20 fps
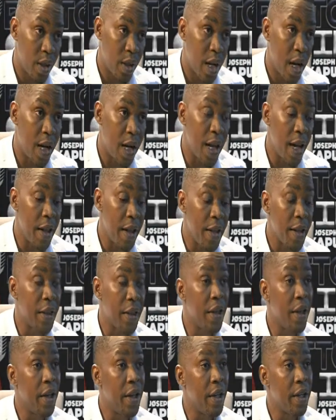and
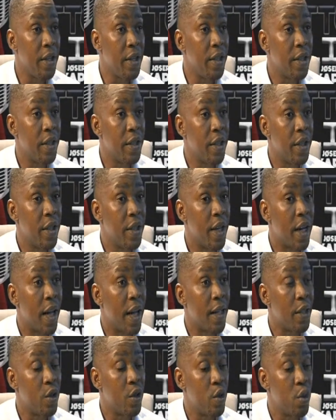anything that
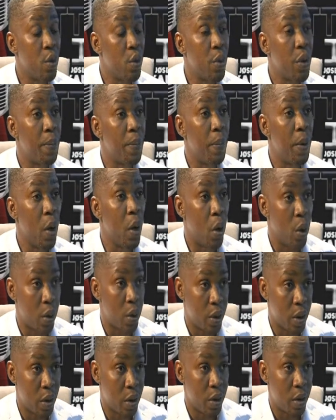has to do with blood,
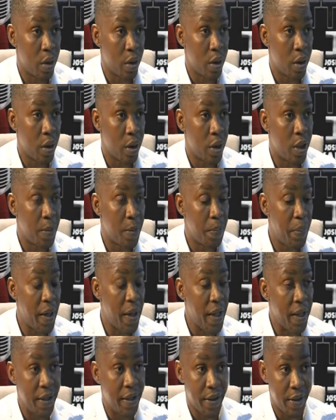
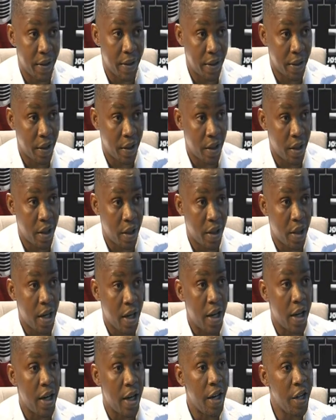spilling,
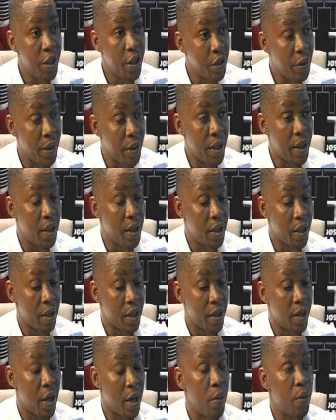injuries
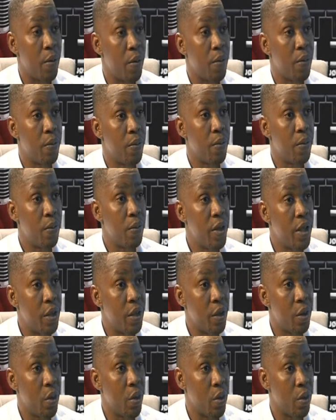that will lead
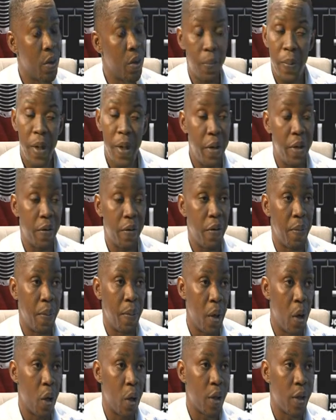to spilling of the
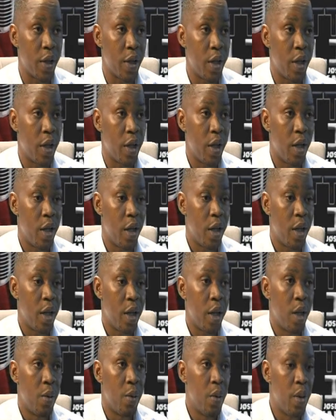blood
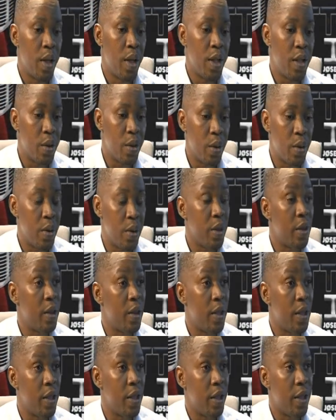will lead to
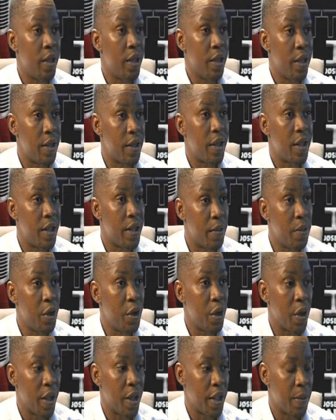the
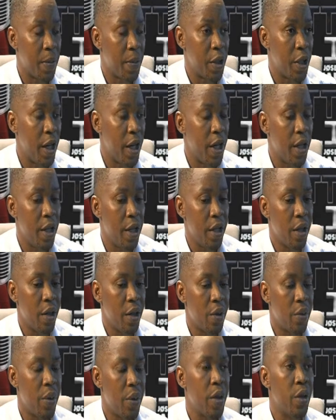transmission, especially
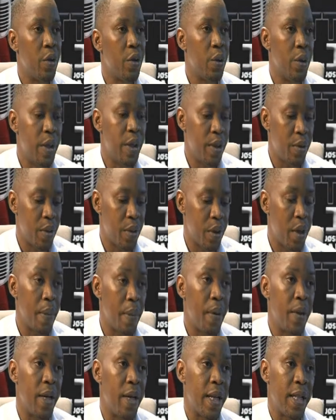when you do it with
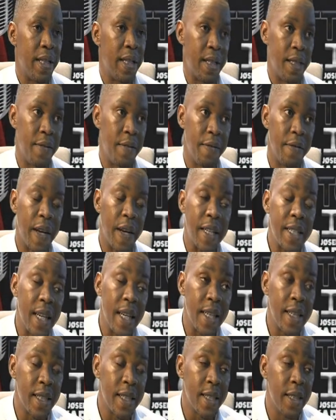somebody that is
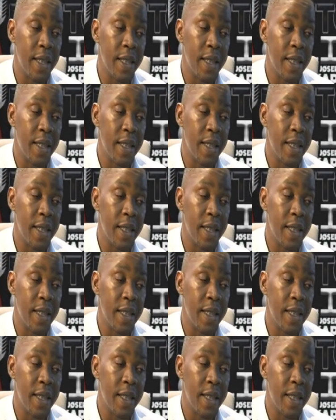infected.